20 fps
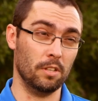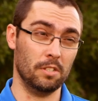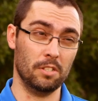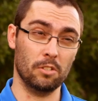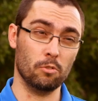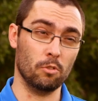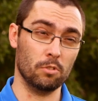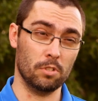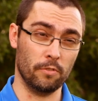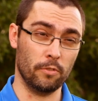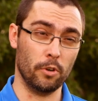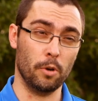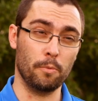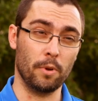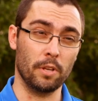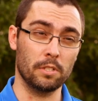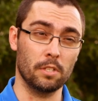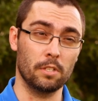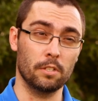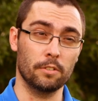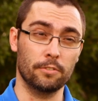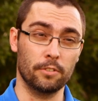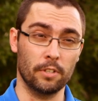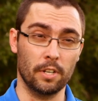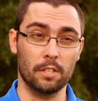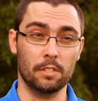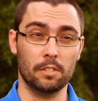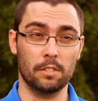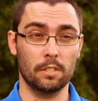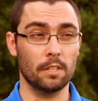this is also very positive for
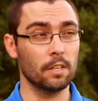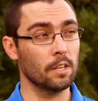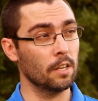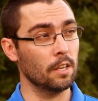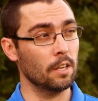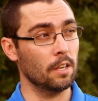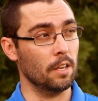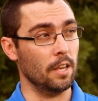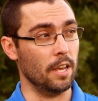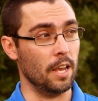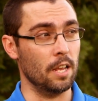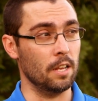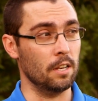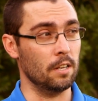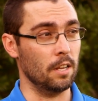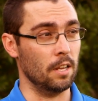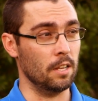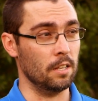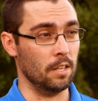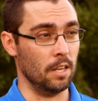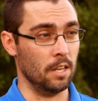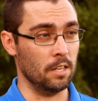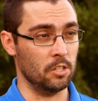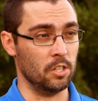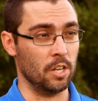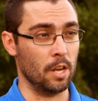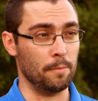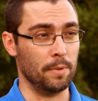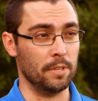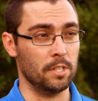us in, in, in
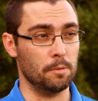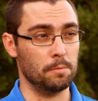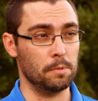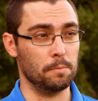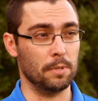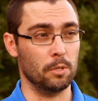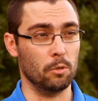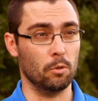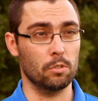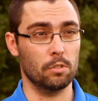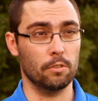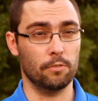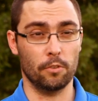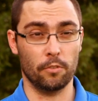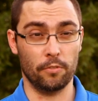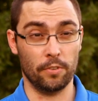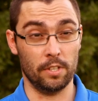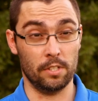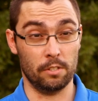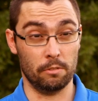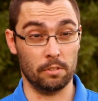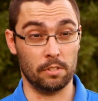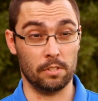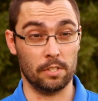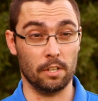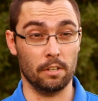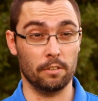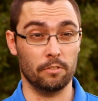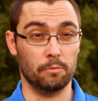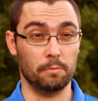championships, but also for FISU
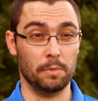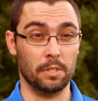itself,